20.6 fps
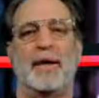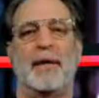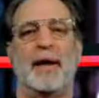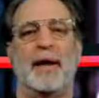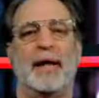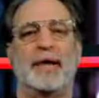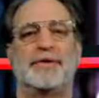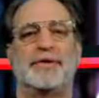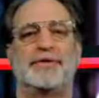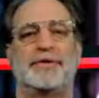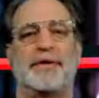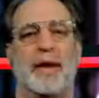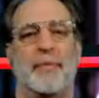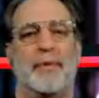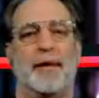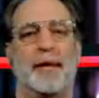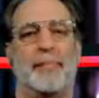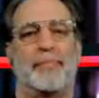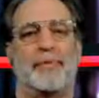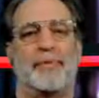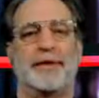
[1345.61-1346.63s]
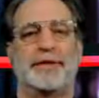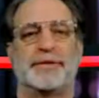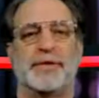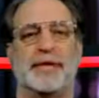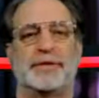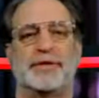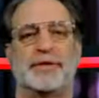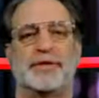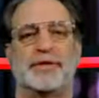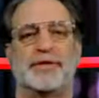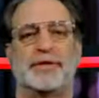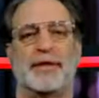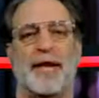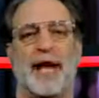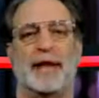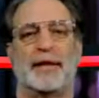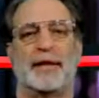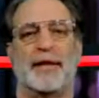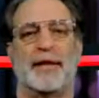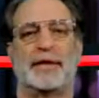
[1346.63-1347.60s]
set one of your presets to this channel
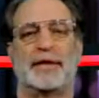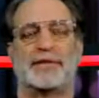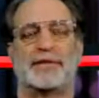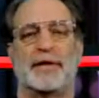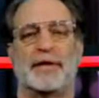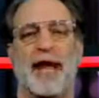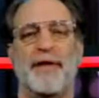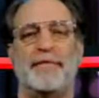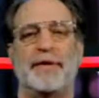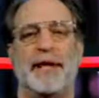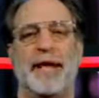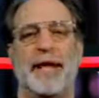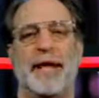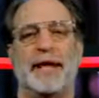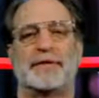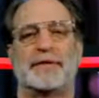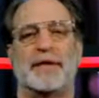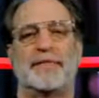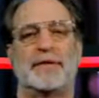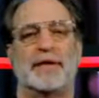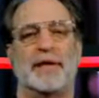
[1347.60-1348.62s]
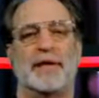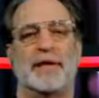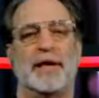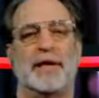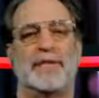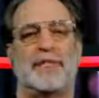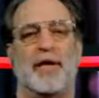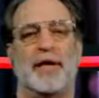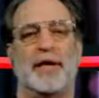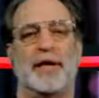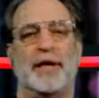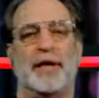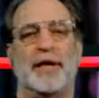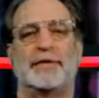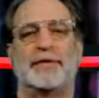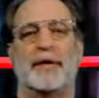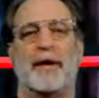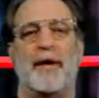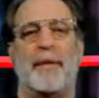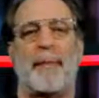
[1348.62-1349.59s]
and listen every day at 7:30 for all you need to
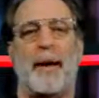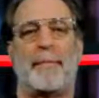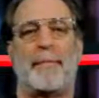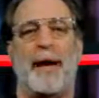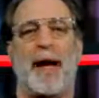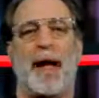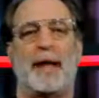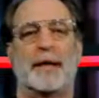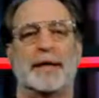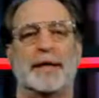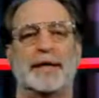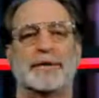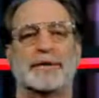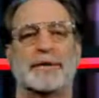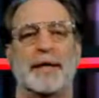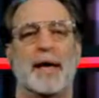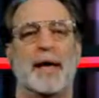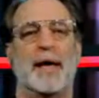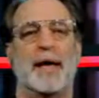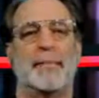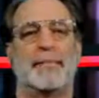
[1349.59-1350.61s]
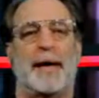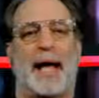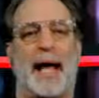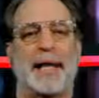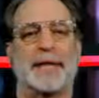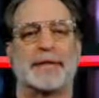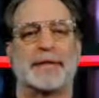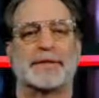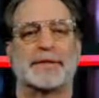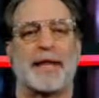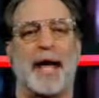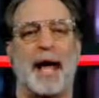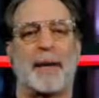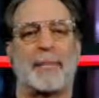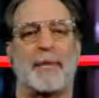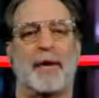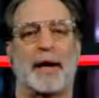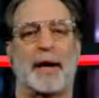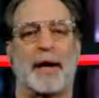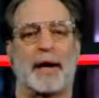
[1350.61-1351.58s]
know about politics behind the stock
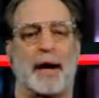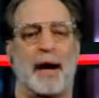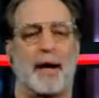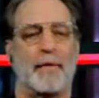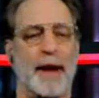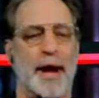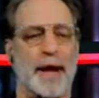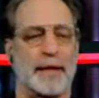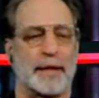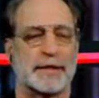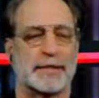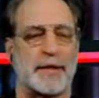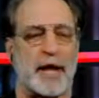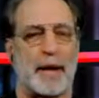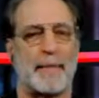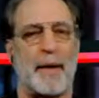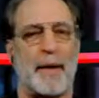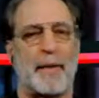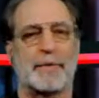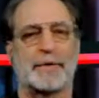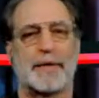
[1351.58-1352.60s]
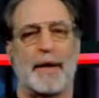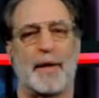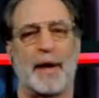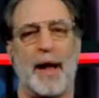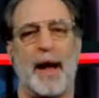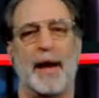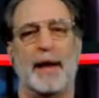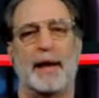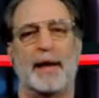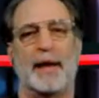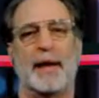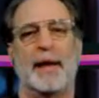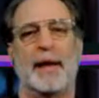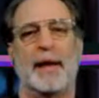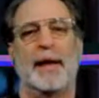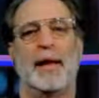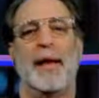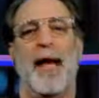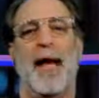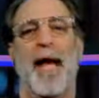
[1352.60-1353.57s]
market. All right, let's talk about what's going on.
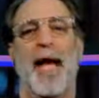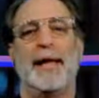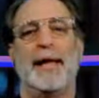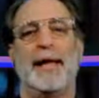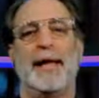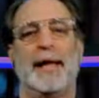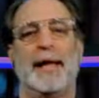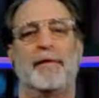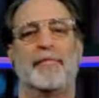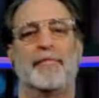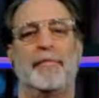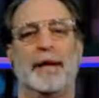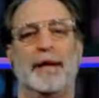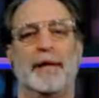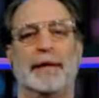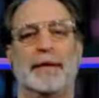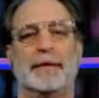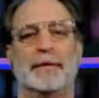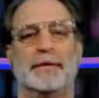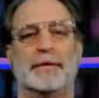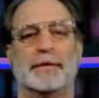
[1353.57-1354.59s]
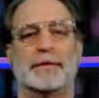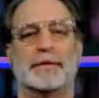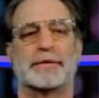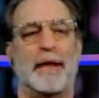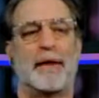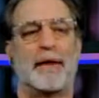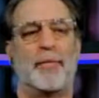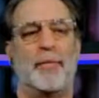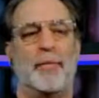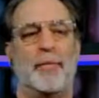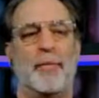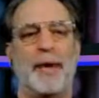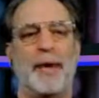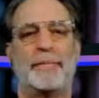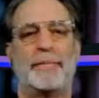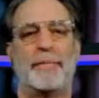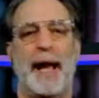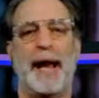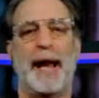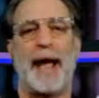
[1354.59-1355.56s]
Hey, it really looks like we
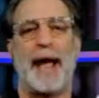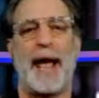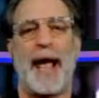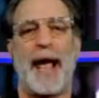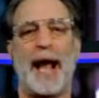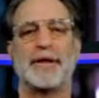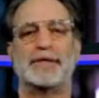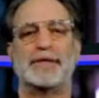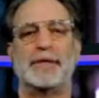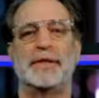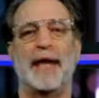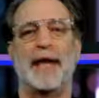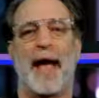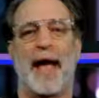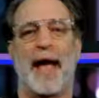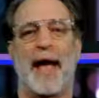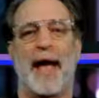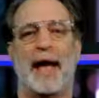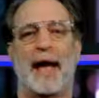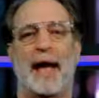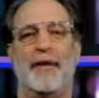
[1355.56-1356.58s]
might actually have